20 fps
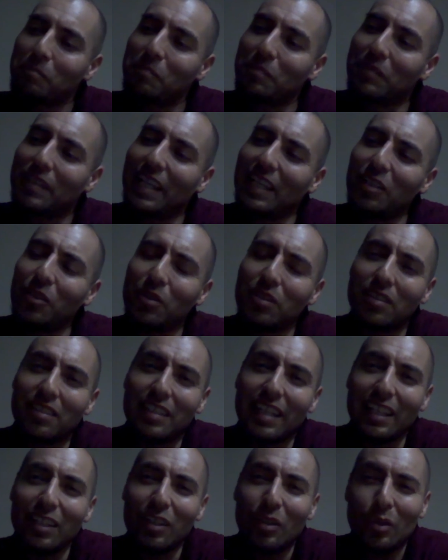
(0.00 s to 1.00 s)
Then
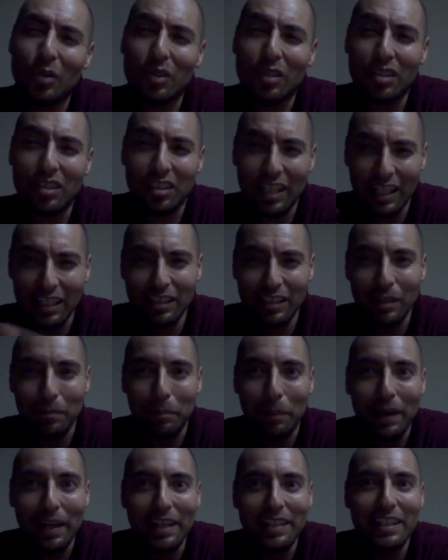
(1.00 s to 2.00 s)
you change the
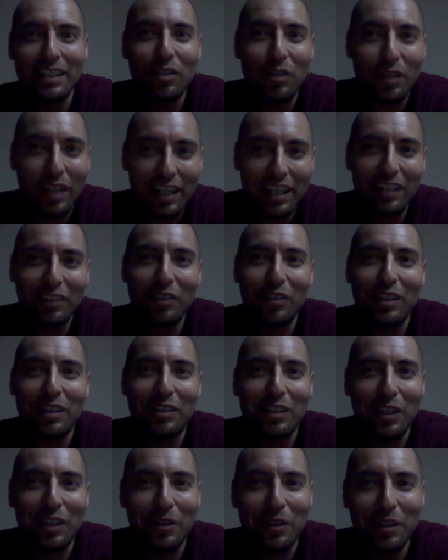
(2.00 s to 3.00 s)
page and you get into the
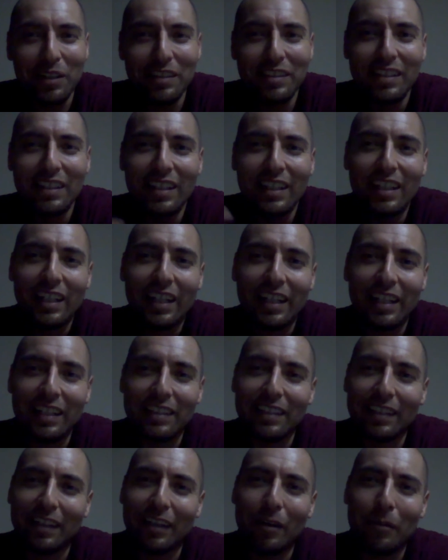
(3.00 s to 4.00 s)
interiors, and
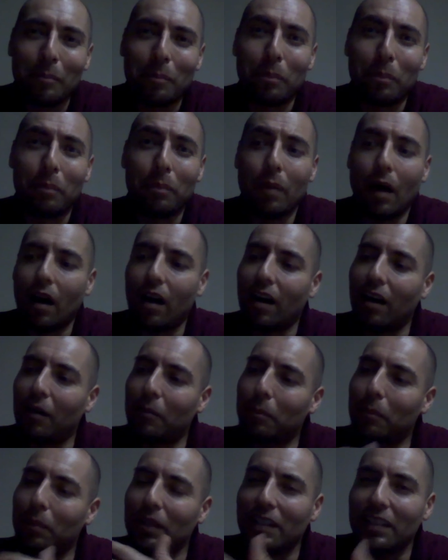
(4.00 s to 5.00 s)
it's a
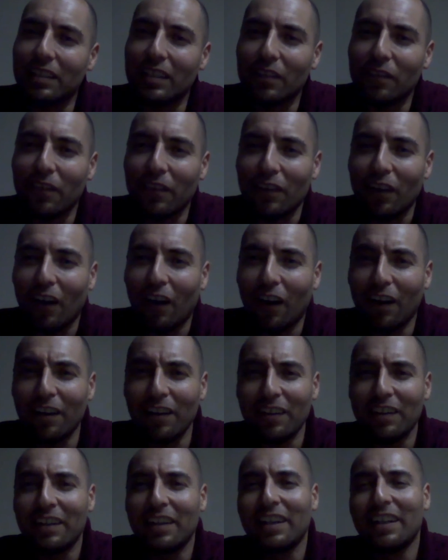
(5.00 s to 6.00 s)
completely different
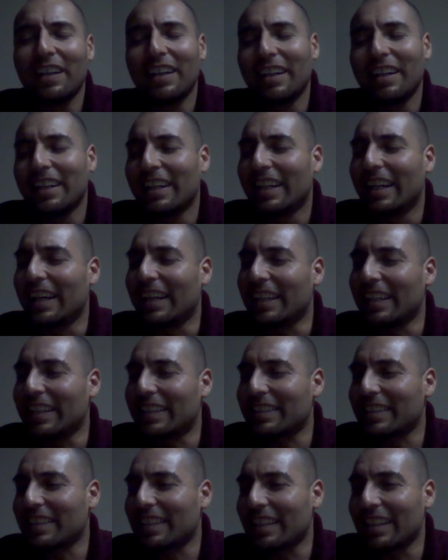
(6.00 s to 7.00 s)
art, and
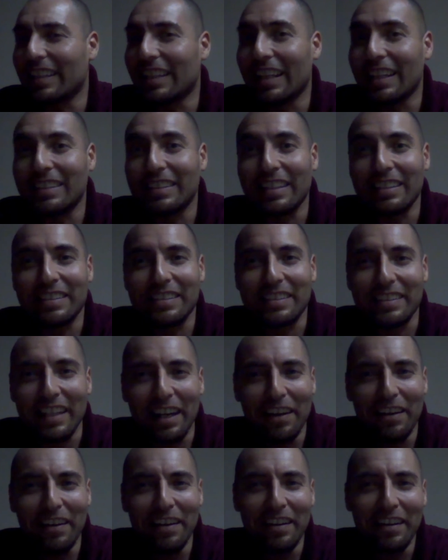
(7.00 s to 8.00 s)
it's less than
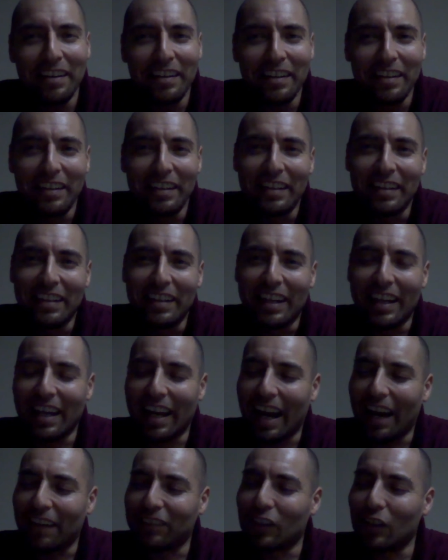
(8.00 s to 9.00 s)
stellar.
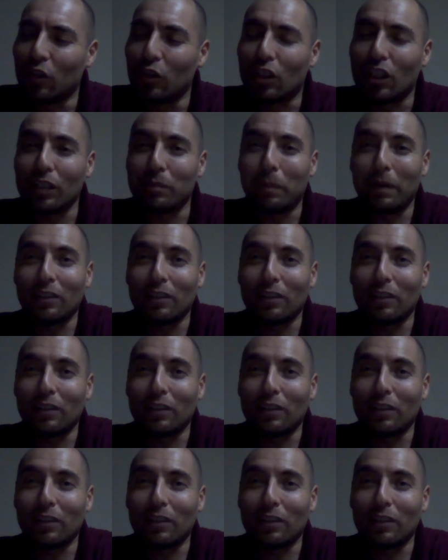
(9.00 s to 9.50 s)
After you've just been